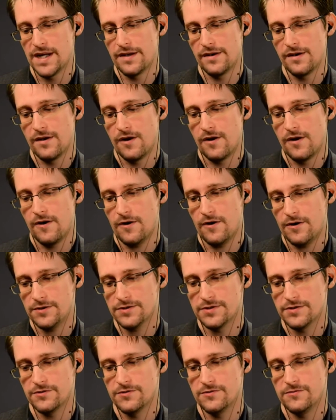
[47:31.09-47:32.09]
But
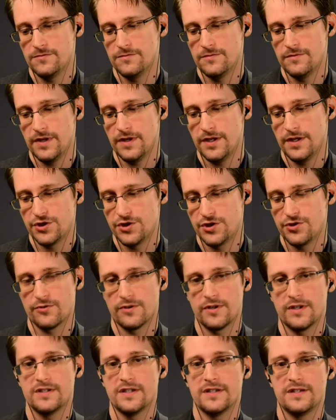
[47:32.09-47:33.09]
also
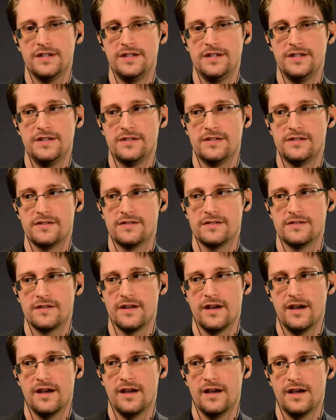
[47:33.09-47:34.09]
ensuring that
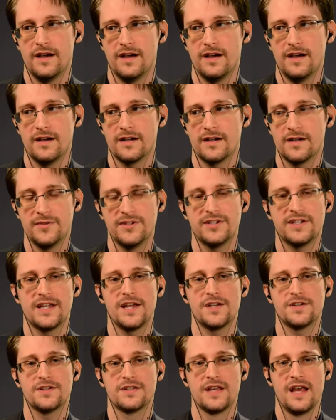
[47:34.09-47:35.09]
these
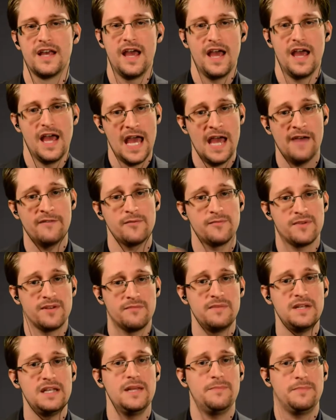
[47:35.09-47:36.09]
communications
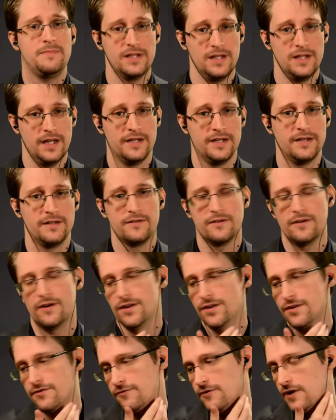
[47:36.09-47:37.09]
haven't been manipulated
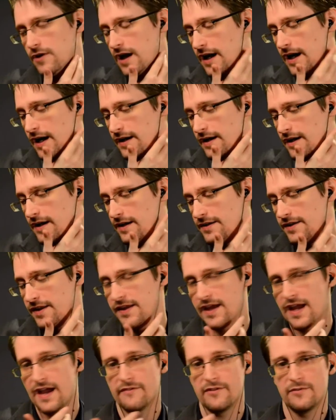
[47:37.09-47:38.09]
on the fly,
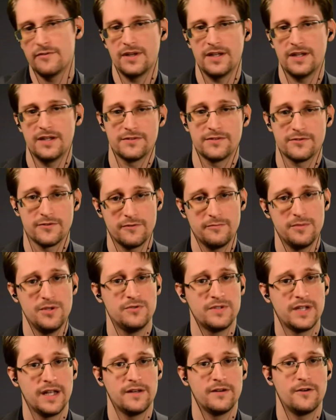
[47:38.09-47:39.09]
that they haven't been sort
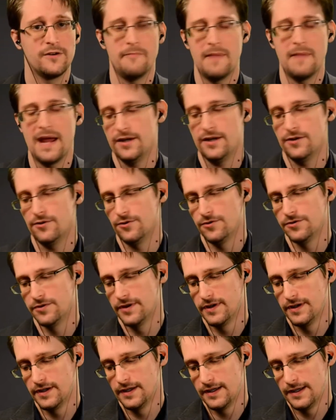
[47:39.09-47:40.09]
of mutated or
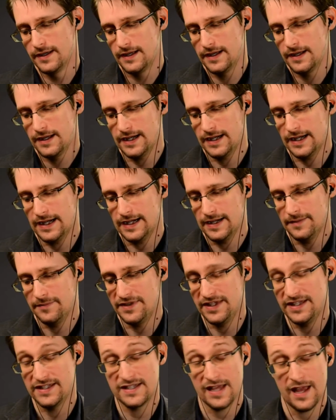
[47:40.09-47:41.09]
mangled,
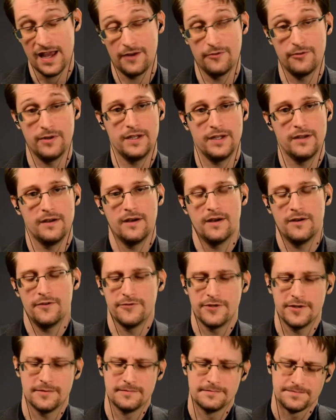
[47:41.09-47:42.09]
the integrity
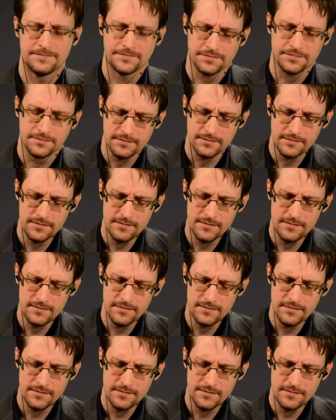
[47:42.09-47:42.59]
of them.